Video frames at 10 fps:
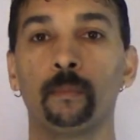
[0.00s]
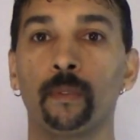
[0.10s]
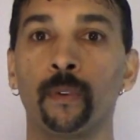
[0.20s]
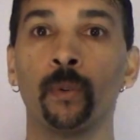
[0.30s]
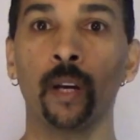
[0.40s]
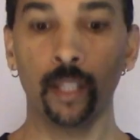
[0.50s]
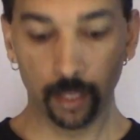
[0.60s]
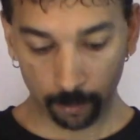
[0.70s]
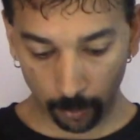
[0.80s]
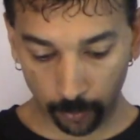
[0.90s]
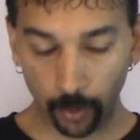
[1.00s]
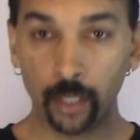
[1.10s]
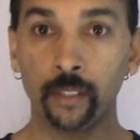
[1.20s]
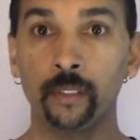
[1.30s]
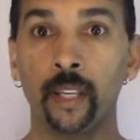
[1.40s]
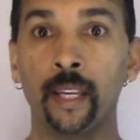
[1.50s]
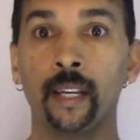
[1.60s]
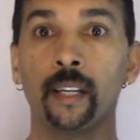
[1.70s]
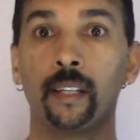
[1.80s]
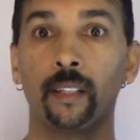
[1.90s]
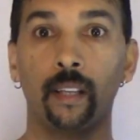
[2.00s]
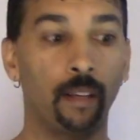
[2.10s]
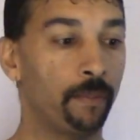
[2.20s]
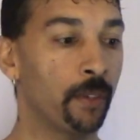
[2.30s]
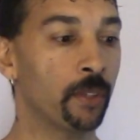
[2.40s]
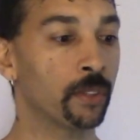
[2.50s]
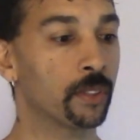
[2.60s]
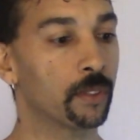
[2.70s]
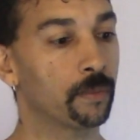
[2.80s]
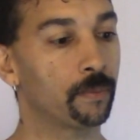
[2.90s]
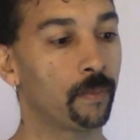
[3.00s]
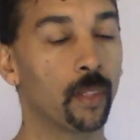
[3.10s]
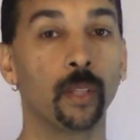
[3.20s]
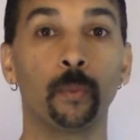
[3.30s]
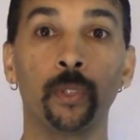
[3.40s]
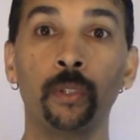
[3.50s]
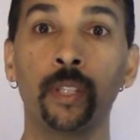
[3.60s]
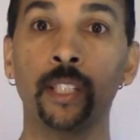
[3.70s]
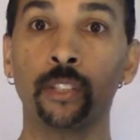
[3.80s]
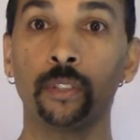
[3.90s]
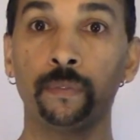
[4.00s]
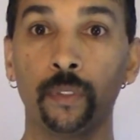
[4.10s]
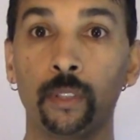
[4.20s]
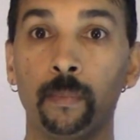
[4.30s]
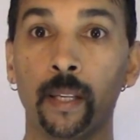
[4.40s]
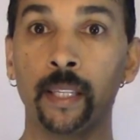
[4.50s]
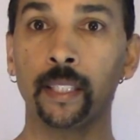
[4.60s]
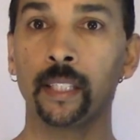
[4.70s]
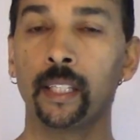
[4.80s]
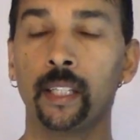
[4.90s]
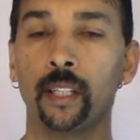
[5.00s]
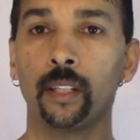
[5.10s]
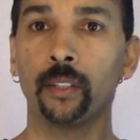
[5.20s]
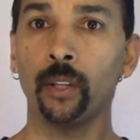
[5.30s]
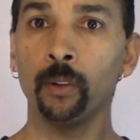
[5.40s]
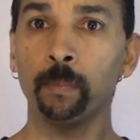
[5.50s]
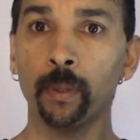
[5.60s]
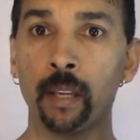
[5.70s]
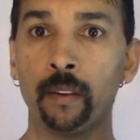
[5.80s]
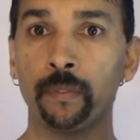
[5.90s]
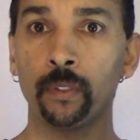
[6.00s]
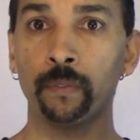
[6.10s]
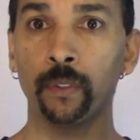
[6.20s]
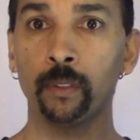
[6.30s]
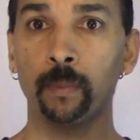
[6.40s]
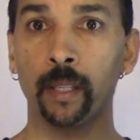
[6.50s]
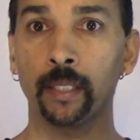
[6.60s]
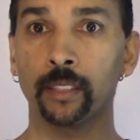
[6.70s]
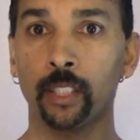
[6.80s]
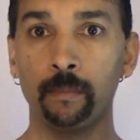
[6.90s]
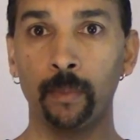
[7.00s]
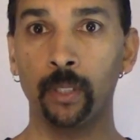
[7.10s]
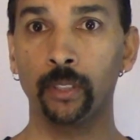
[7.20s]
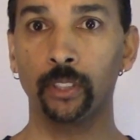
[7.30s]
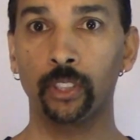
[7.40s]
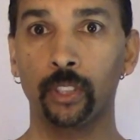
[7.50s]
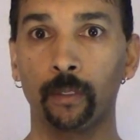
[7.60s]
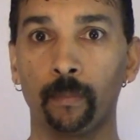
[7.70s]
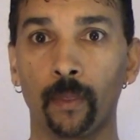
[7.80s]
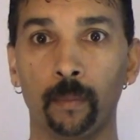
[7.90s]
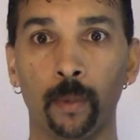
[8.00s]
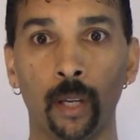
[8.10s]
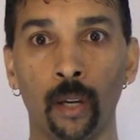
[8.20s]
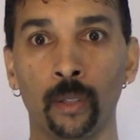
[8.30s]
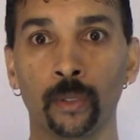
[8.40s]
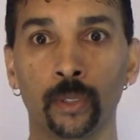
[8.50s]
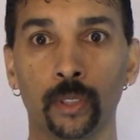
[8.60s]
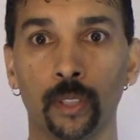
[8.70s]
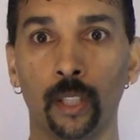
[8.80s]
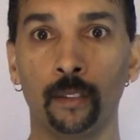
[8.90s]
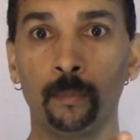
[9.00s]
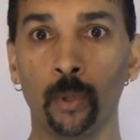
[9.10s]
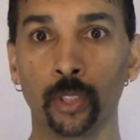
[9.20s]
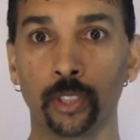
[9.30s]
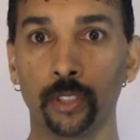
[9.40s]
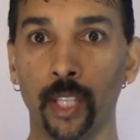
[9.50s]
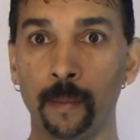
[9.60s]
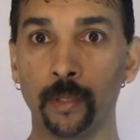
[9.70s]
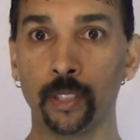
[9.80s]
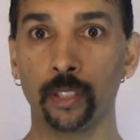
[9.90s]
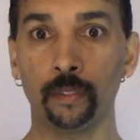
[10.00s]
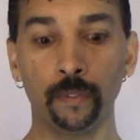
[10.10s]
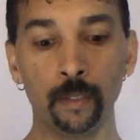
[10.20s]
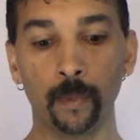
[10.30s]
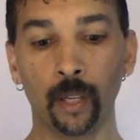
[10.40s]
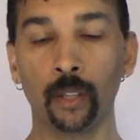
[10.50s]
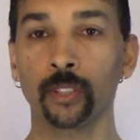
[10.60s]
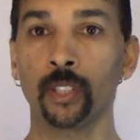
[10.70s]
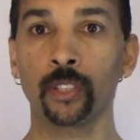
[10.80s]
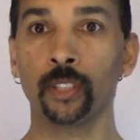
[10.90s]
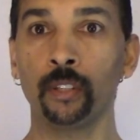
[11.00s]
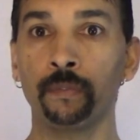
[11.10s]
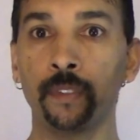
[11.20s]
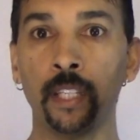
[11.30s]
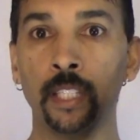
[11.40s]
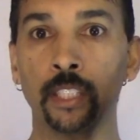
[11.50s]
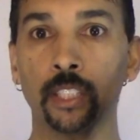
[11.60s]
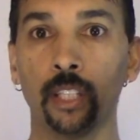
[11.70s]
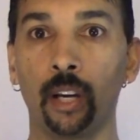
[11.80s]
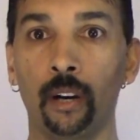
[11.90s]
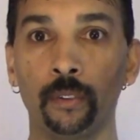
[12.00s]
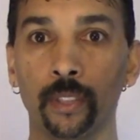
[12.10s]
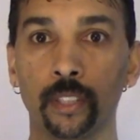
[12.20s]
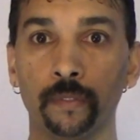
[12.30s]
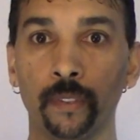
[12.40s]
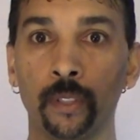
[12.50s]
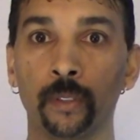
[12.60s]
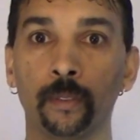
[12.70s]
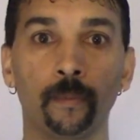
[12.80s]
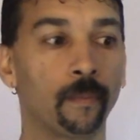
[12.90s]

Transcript: Before I do that, when you get your flute blank, don't play with your flute blank too much because of moisture damaging your flute, because there's no finish on this flute.